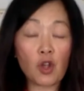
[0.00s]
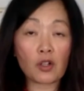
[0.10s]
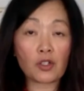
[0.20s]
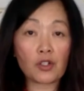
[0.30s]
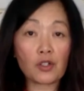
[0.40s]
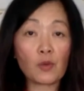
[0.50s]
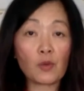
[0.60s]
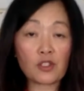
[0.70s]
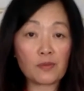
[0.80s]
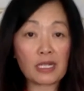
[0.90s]
doctor,
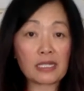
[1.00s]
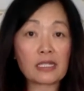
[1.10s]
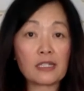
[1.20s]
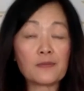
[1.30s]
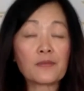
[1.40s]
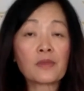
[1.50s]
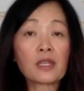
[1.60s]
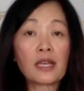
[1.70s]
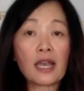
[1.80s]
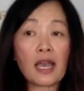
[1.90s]
Western medicine,
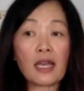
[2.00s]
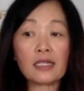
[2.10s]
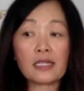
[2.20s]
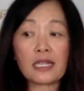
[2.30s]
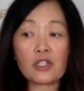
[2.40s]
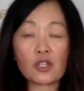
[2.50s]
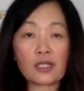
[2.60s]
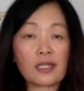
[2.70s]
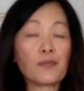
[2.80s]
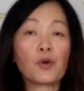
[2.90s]
and they
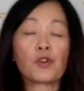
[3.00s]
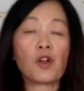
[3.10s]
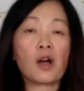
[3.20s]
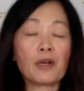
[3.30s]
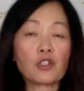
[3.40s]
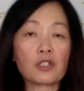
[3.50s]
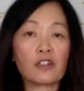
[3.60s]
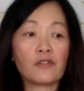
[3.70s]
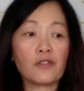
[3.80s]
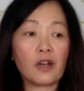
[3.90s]
put her on a bunch
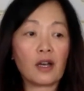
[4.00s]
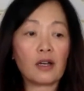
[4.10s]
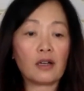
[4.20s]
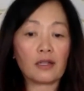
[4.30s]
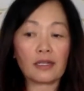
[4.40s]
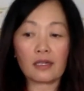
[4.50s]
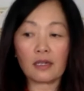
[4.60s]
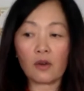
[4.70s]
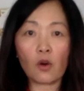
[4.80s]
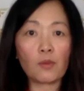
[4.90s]
of
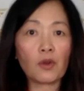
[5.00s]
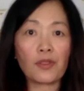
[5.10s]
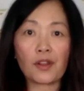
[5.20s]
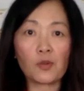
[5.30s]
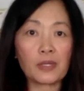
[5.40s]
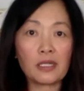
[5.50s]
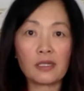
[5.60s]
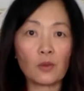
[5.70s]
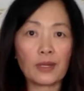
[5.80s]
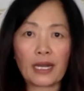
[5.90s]
hormone
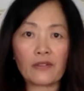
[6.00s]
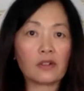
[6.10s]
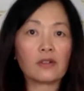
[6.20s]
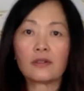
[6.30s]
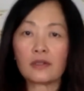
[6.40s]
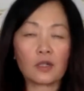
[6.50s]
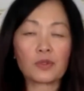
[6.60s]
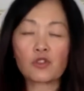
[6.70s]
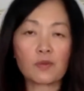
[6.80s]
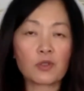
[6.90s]
therapy, whatever,
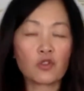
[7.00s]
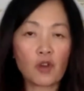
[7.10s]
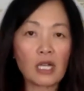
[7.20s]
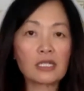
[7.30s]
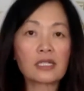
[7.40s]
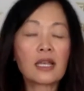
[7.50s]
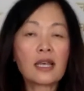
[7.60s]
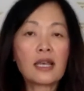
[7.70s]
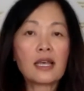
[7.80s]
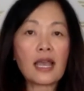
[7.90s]
prescription drugs.
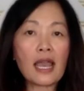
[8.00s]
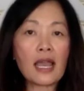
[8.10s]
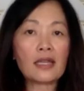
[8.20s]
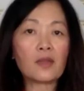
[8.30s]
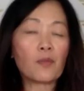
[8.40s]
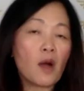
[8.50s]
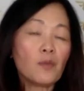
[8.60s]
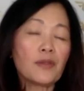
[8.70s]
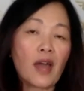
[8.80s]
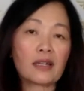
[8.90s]
And the problem
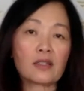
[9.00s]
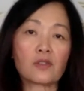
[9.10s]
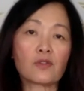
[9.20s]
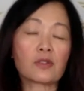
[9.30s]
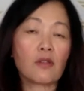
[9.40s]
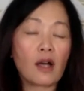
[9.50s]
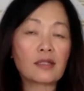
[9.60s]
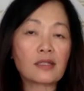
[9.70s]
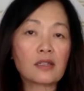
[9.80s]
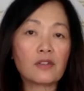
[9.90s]
with that is there's
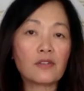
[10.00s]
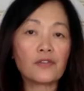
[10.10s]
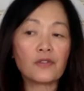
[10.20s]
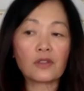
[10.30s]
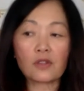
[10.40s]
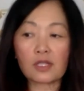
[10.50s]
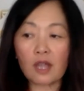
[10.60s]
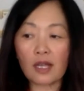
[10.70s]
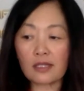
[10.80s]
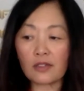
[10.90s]
lots
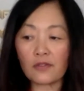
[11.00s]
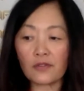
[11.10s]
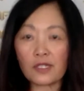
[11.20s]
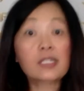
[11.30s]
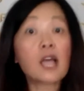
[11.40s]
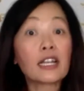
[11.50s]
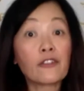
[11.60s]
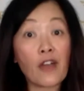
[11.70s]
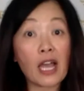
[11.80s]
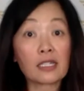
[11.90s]
of side
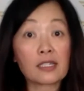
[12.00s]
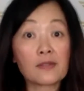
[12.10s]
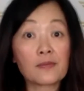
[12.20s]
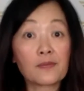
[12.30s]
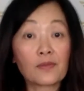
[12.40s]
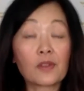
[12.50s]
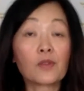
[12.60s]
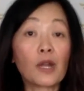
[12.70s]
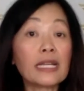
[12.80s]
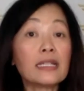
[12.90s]
effects,
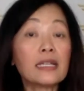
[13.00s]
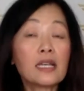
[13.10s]
right?